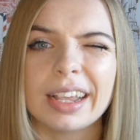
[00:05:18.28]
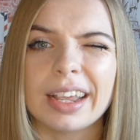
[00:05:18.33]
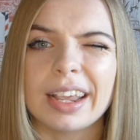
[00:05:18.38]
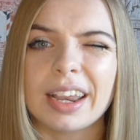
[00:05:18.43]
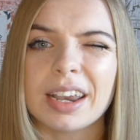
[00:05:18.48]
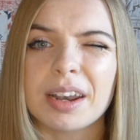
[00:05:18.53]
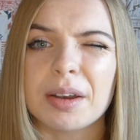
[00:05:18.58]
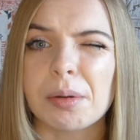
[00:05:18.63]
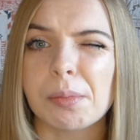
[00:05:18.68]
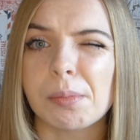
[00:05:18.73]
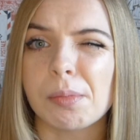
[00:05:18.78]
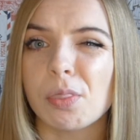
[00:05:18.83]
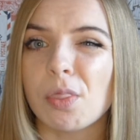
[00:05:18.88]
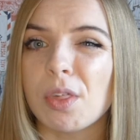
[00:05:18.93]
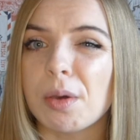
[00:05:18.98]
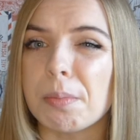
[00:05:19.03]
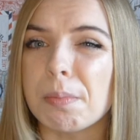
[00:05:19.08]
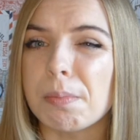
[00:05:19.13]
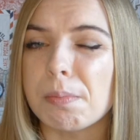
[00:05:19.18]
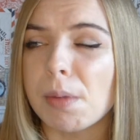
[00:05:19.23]
in
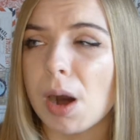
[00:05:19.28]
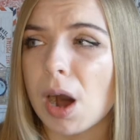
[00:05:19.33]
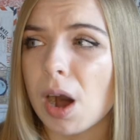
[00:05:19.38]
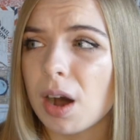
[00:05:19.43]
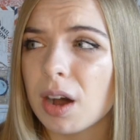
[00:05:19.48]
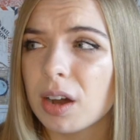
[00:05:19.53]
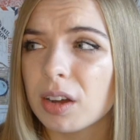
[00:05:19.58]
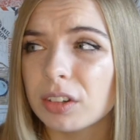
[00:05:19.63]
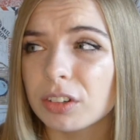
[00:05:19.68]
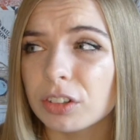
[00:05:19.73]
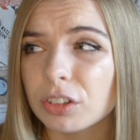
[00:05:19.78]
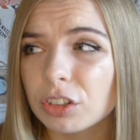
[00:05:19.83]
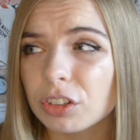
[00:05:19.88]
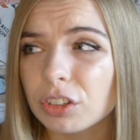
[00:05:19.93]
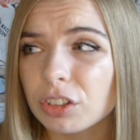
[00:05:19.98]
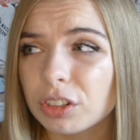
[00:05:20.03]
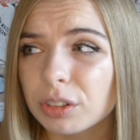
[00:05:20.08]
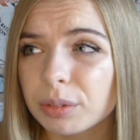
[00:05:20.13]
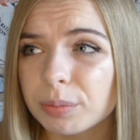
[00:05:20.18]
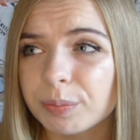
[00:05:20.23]
the
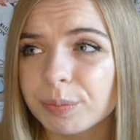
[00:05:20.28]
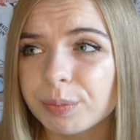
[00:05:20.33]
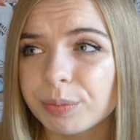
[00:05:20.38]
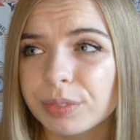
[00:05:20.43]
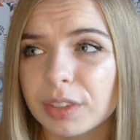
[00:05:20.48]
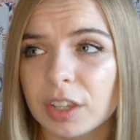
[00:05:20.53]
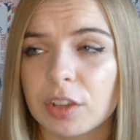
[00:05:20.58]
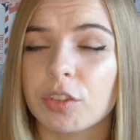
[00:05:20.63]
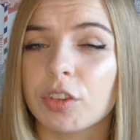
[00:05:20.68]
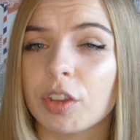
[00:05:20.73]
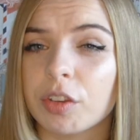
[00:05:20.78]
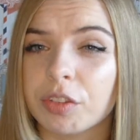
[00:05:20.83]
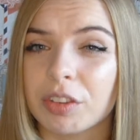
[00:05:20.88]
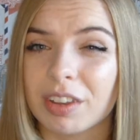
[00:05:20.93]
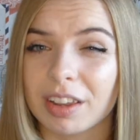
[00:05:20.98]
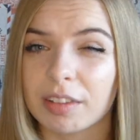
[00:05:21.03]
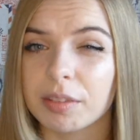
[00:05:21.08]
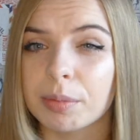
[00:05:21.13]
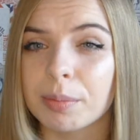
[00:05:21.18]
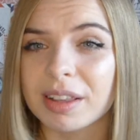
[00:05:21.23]
March, so
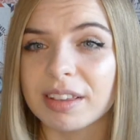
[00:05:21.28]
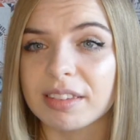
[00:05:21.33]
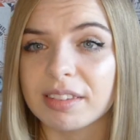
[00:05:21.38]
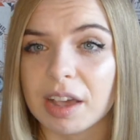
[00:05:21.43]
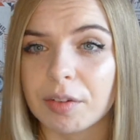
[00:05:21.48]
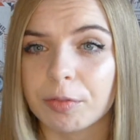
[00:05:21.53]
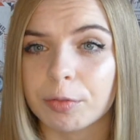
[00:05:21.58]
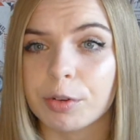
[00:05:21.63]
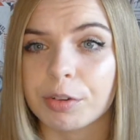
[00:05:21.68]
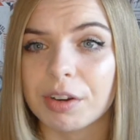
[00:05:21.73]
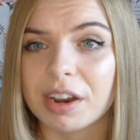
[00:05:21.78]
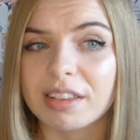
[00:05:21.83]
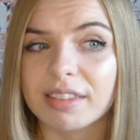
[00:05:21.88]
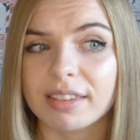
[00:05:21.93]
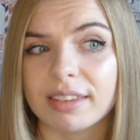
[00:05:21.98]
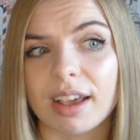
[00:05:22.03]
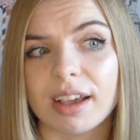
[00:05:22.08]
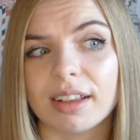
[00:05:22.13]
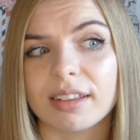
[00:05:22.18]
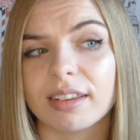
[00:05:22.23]
six months after I'd
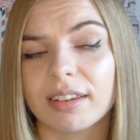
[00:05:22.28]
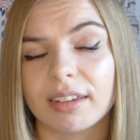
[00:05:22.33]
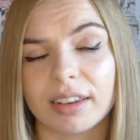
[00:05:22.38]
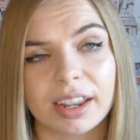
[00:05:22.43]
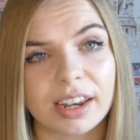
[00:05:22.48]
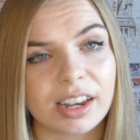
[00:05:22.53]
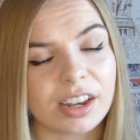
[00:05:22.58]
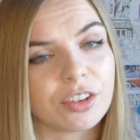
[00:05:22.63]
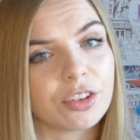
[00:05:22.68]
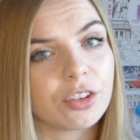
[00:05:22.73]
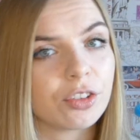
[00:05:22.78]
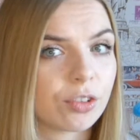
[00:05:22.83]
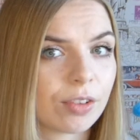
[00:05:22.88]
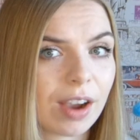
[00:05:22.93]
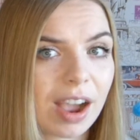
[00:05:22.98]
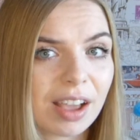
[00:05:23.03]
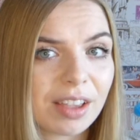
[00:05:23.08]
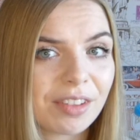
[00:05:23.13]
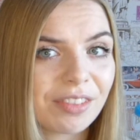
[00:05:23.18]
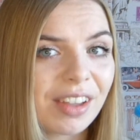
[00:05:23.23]
started learning to
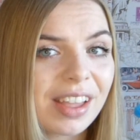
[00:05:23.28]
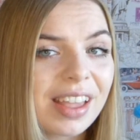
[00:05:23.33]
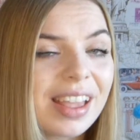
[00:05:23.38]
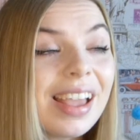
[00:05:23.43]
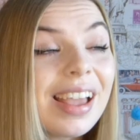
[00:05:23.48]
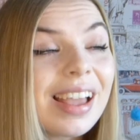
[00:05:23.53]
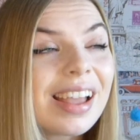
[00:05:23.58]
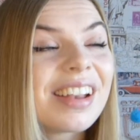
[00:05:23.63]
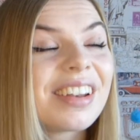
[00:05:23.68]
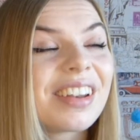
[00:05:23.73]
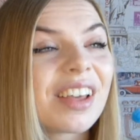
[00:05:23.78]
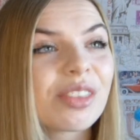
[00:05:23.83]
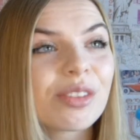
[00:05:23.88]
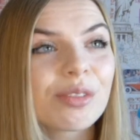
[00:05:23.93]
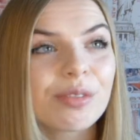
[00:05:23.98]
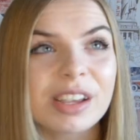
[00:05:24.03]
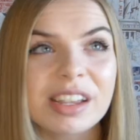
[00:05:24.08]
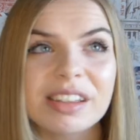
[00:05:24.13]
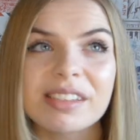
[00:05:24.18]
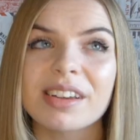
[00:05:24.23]
drive. Now
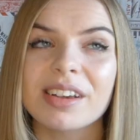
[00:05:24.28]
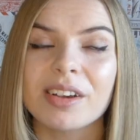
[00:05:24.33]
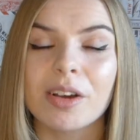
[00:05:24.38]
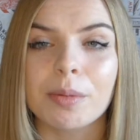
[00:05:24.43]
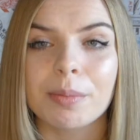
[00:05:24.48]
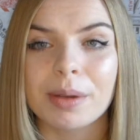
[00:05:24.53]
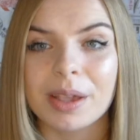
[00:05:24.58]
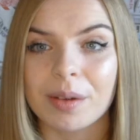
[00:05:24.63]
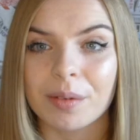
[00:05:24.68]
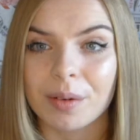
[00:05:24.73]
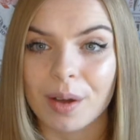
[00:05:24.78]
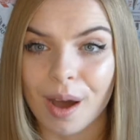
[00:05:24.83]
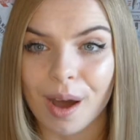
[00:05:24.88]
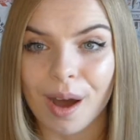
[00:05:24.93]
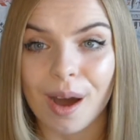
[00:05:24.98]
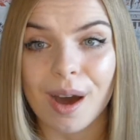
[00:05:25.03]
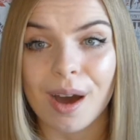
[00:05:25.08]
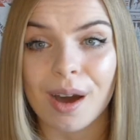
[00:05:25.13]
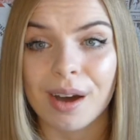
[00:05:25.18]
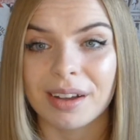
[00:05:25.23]
the reason I got my own
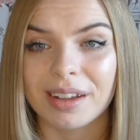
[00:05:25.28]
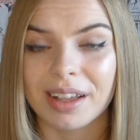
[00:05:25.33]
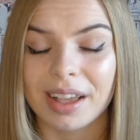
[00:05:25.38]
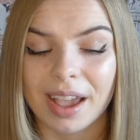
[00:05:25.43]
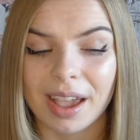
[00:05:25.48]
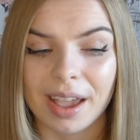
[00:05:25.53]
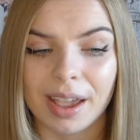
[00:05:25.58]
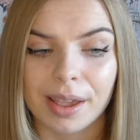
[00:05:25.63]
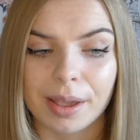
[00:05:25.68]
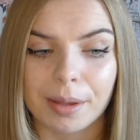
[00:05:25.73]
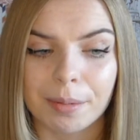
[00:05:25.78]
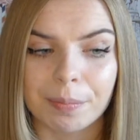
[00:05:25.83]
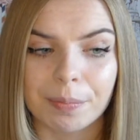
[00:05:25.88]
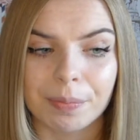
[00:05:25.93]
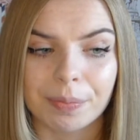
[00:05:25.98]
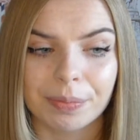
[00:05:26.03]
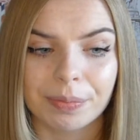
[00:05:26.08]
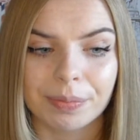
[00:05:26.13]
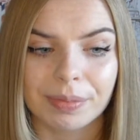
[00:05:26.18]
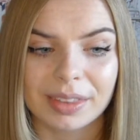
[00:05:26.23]
car
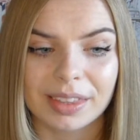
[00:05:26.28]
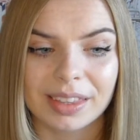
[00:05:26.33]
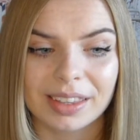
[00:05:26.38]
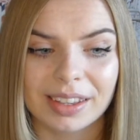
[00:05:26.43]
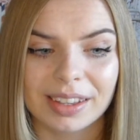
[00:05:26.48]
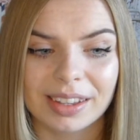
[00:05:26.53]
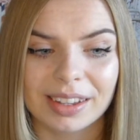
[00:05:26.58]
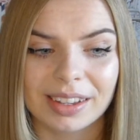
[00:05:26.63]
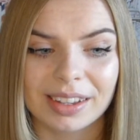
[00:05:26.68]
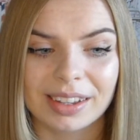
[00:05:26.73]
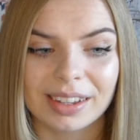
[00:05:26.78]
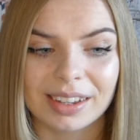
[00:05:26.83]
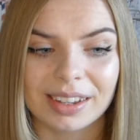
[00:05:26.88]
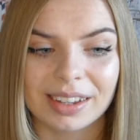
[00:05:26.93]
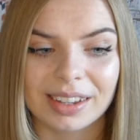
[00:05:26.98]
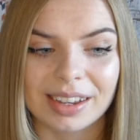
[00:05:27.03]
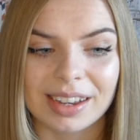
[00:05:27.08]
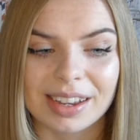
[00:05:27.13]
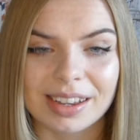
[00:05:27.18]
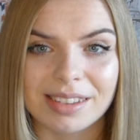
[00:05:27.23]
um,
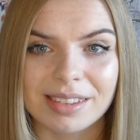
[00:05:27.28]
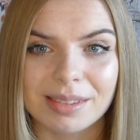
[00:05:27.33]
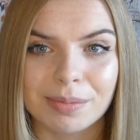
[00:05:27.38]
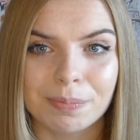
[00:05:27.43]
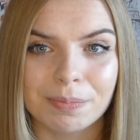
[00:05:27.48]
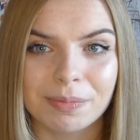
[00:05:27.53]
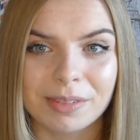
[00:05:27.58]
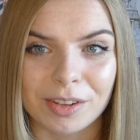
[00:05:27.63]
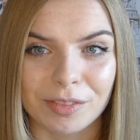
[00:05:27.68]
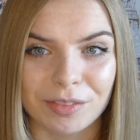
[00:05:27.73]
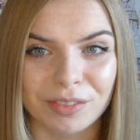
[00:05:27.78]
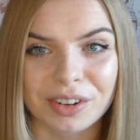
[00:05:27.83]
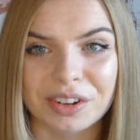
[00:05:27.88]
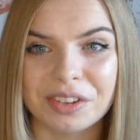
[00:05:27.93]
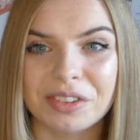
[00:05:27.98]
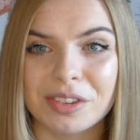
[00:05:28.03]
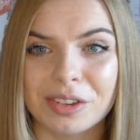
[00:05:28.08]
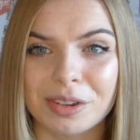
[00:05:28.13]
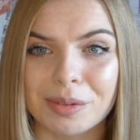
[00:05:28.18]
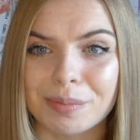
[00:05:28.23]
is
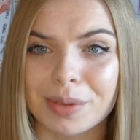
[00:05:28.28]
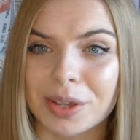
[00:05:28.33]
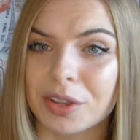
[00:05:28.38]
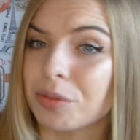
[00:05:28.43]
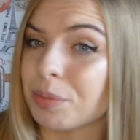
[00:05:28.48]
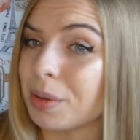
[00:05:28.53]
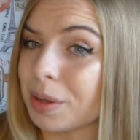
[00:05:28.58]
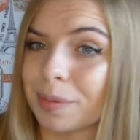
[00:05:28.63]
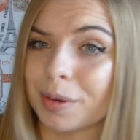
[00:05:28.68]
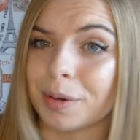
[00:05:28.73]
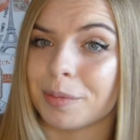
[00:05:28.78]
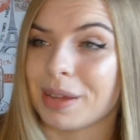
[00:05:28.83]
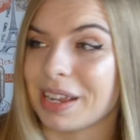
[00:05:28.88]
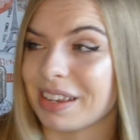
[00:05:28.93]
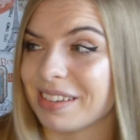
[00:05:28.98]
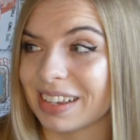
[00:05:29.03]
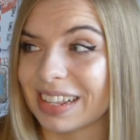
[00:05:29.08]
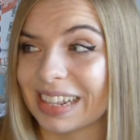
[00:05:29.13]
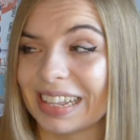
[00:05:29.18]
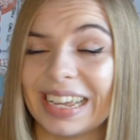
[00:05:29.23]
different to most people
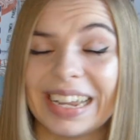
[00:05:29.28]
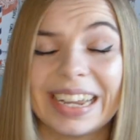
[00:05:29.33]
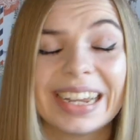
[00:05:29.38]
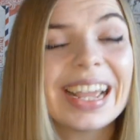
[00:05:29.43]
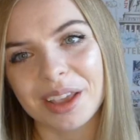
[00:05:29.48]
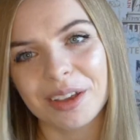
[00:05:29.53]
basically.